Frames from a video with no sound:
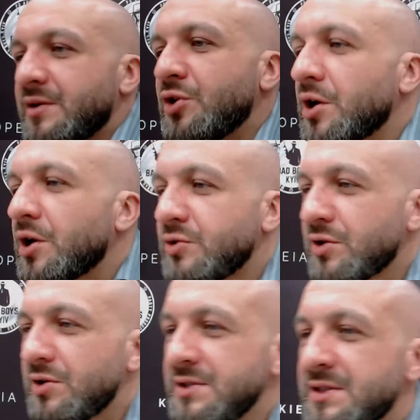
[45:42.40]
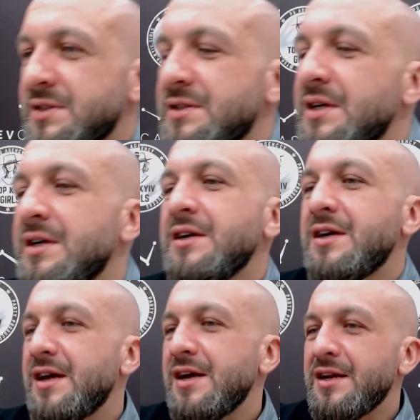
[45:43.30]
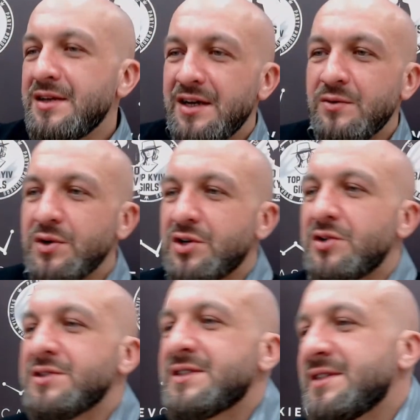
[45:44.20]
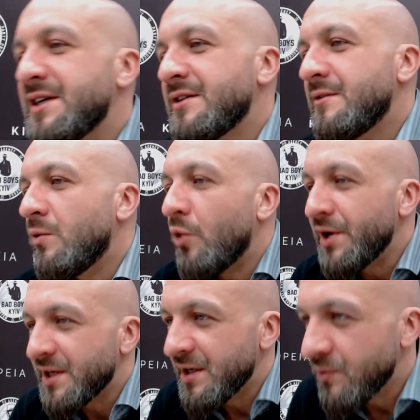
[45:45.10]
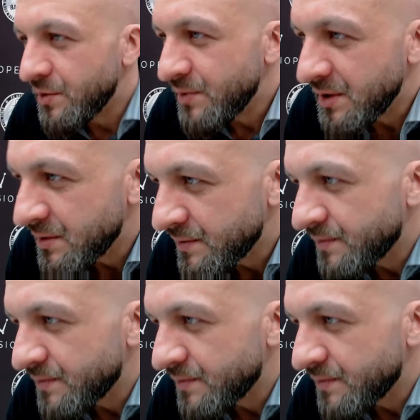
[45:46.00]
talk to girls and get with girls that want to get with me.